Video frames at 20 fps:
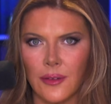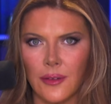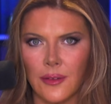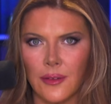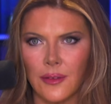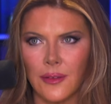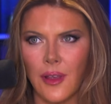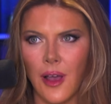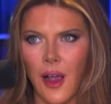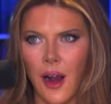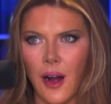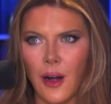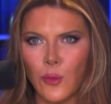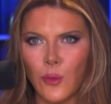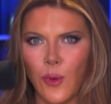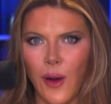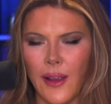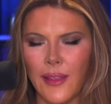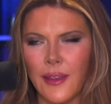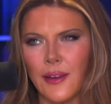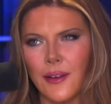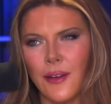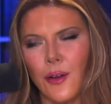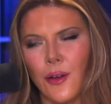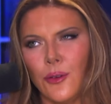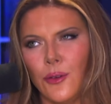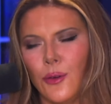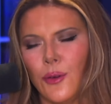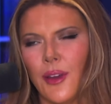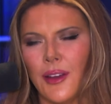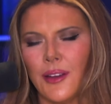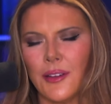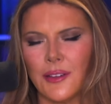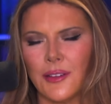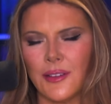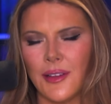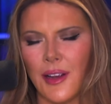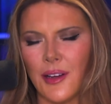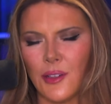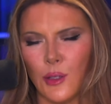the hard way that no, you can't
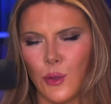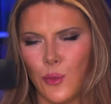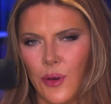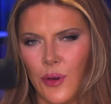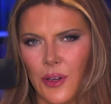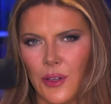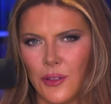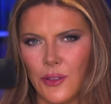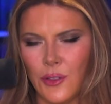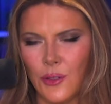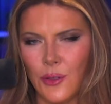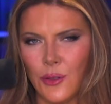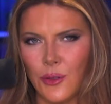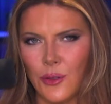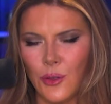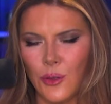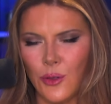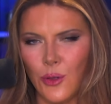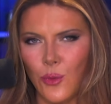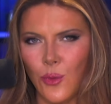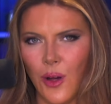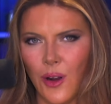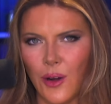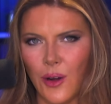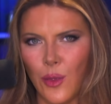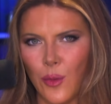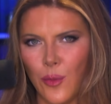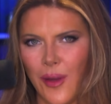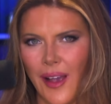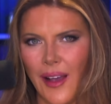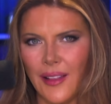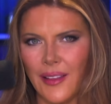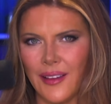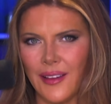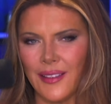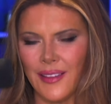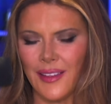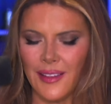just actually pick and choose who you want on the ballot,